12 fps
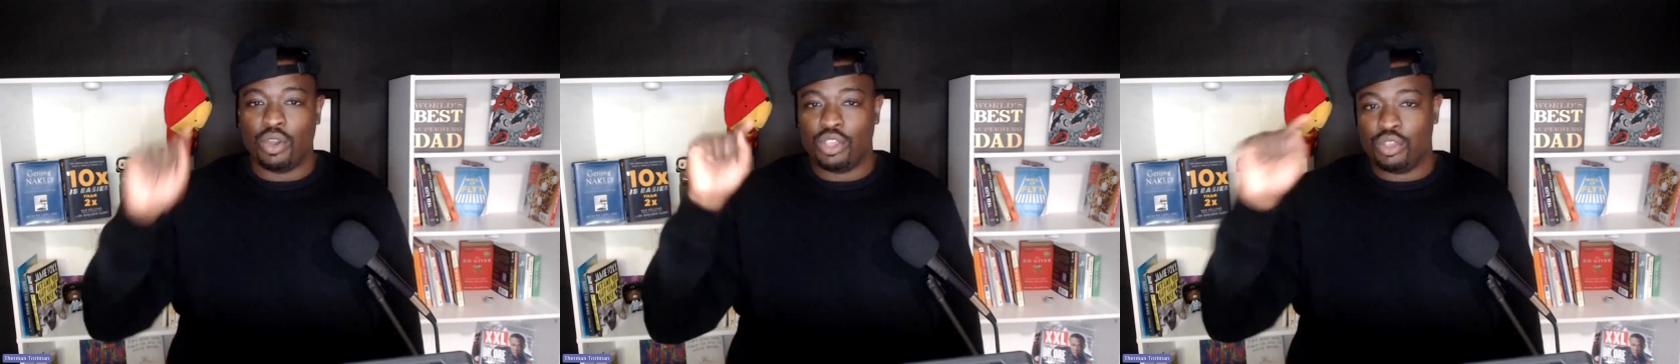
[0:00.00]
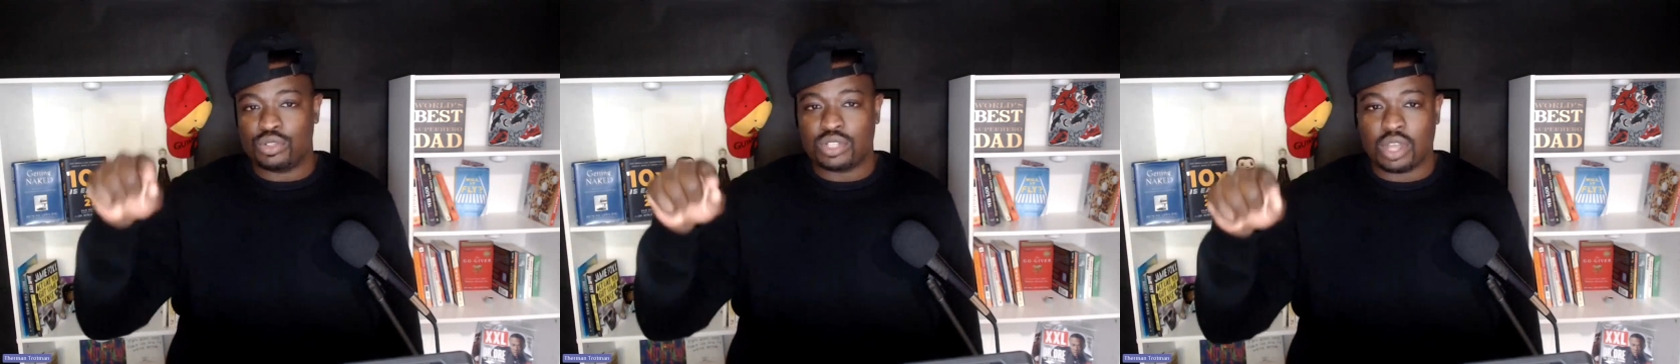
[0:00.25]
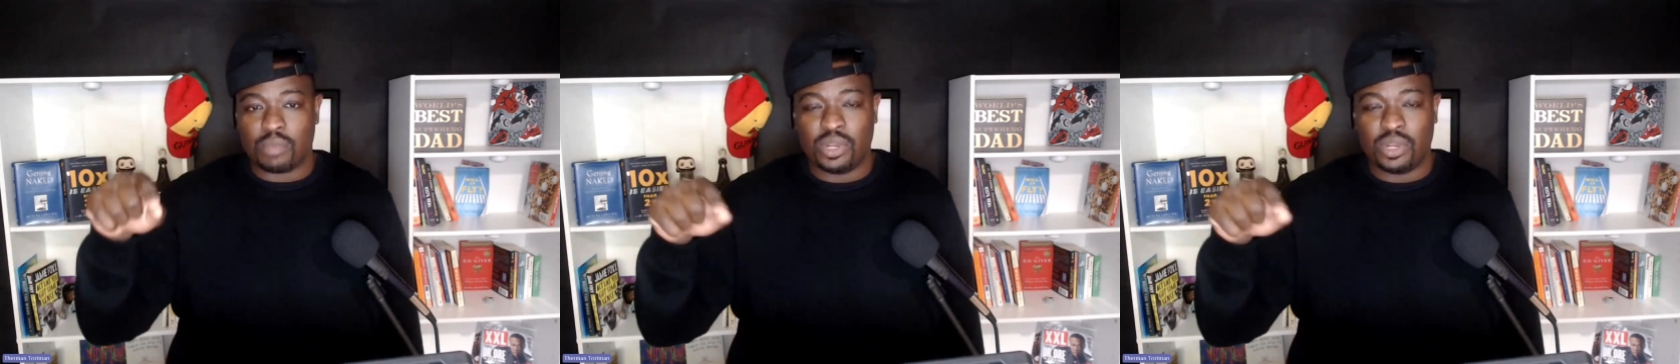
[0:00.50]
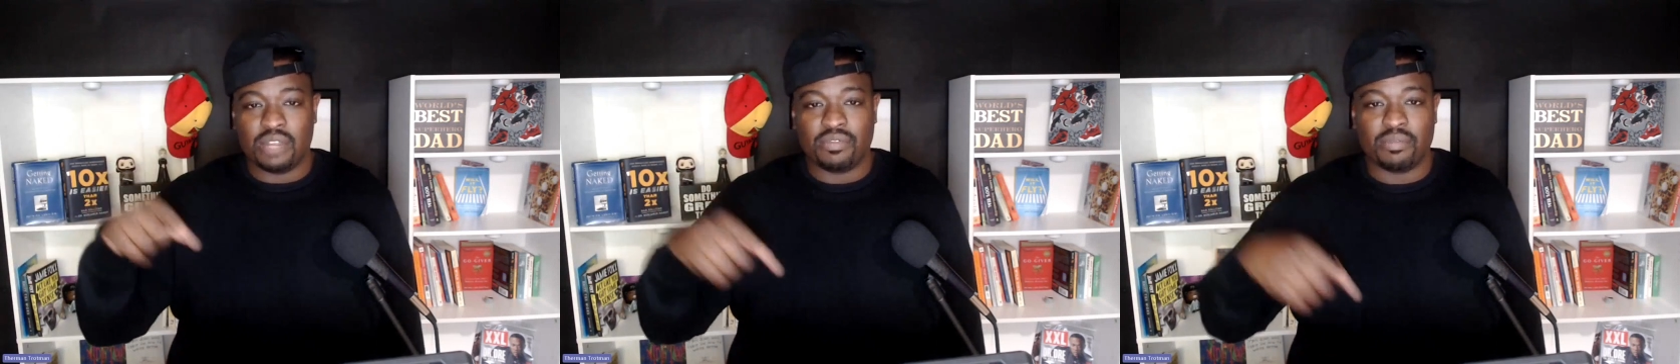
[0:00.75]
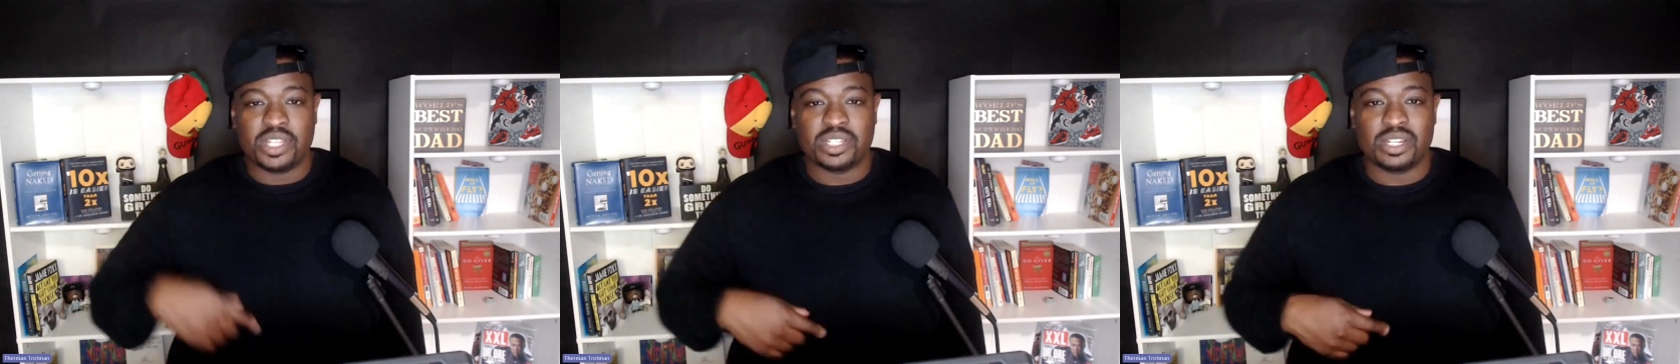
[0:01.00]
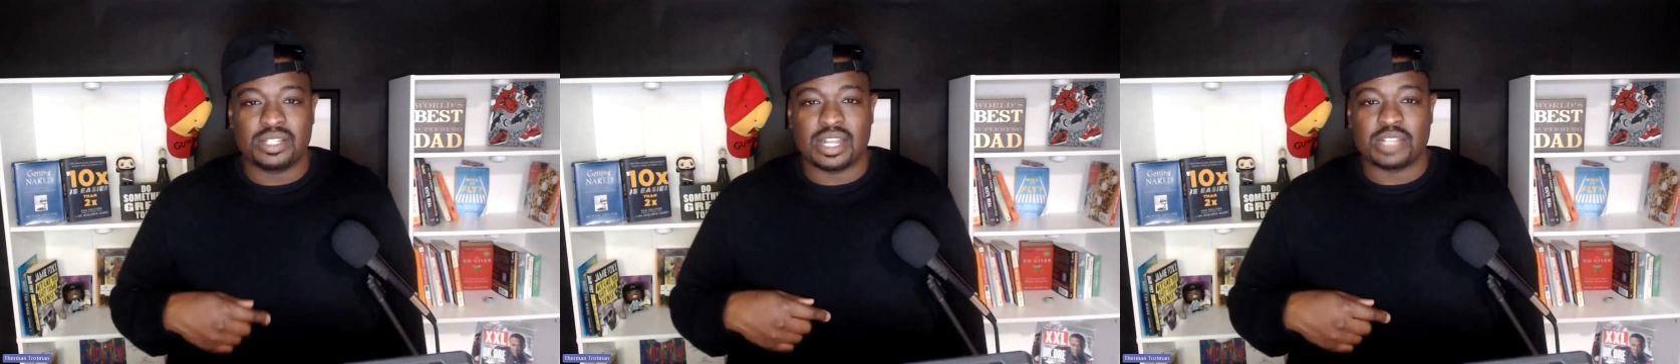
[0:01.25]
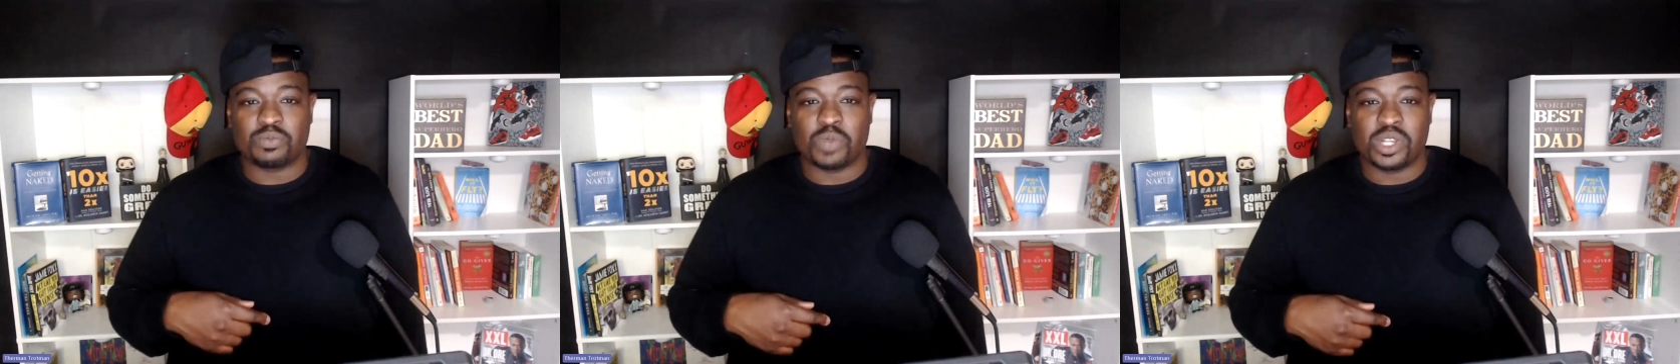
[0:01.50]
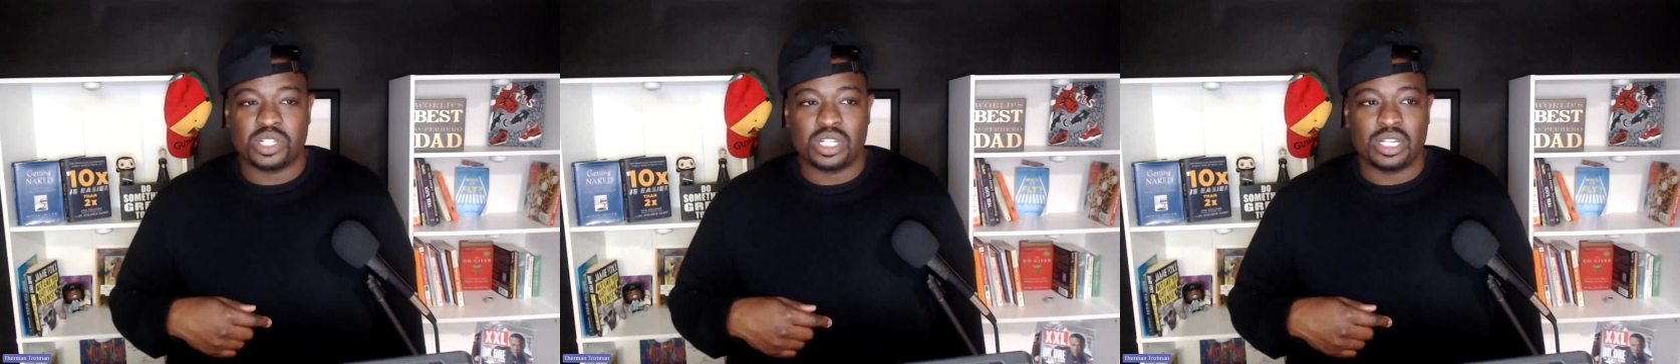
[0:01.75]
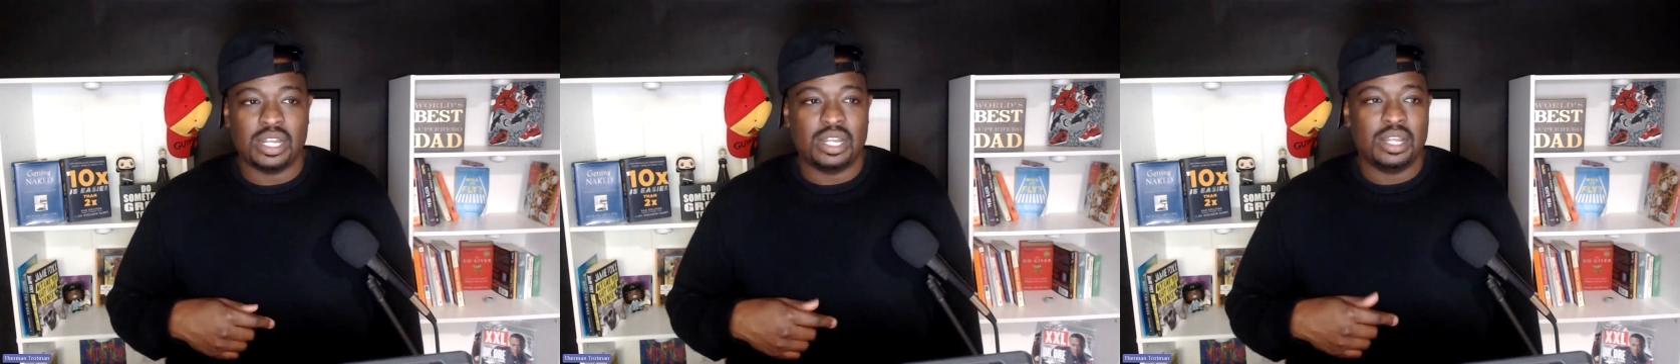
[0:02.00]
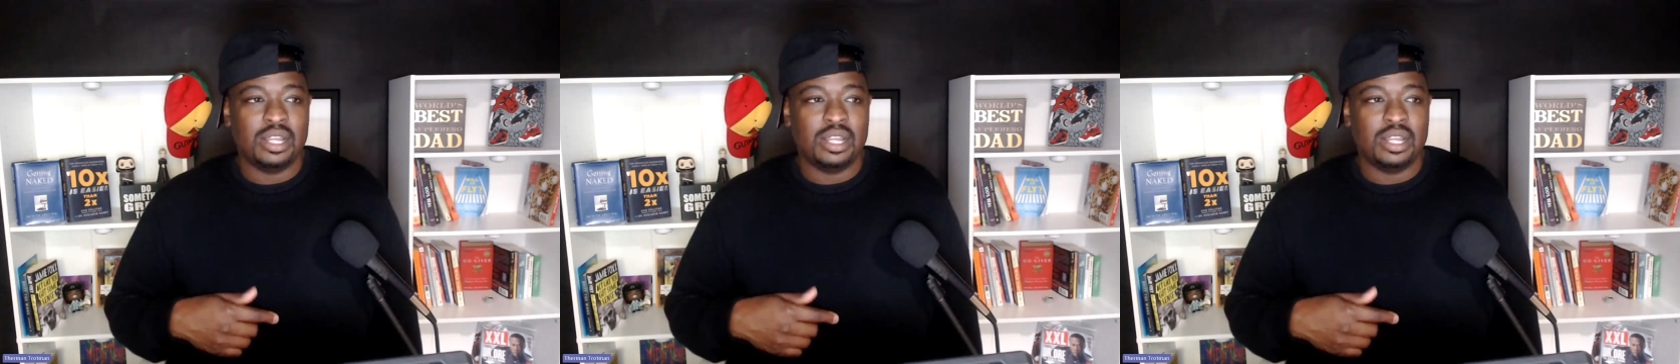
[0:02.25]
or you start putting information into that spreadsheet,